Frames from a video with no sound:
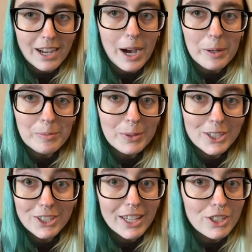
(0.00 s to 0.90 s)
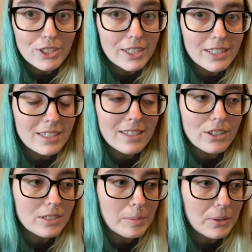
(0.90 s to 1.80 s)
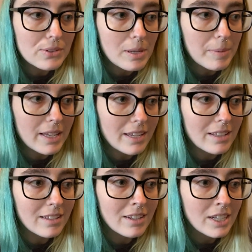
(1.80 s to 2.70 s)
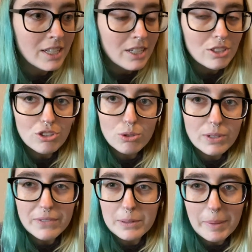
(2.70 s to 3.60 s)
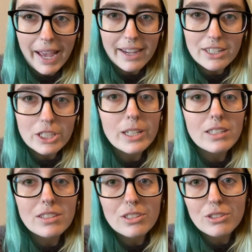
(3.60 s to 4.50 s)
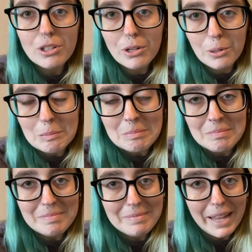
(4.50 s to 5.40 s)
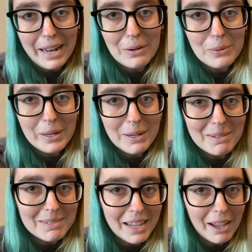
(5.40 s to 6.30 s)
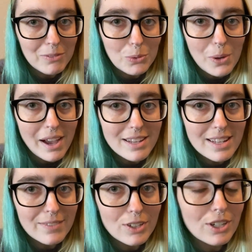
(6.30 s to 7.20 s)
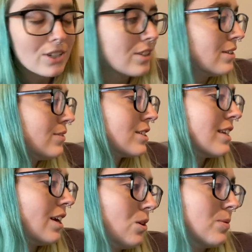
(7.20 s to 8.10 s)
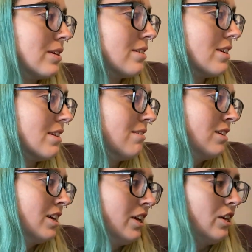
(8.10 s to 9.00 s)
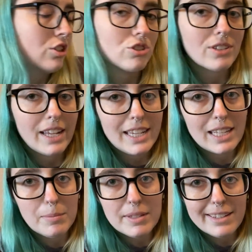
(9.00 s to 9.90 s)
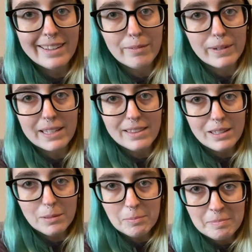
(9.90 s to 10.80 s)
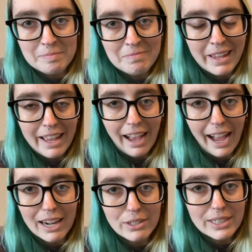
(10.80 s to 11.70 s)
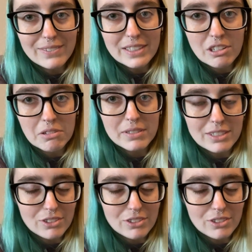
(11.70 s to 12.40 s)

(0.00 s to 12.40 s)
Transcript: come, which they should because they're supposed to be in two different packages. So I don't know. Have you guys ever heard of C.L. Wilson? Should I keep these and read them? I don't even know if these